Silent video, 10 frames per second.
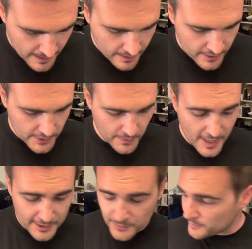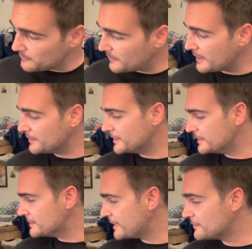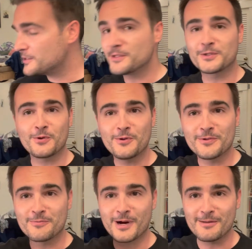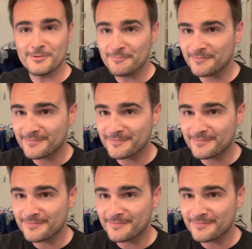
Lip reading: So next, we're finally getting down to the sole of the problem,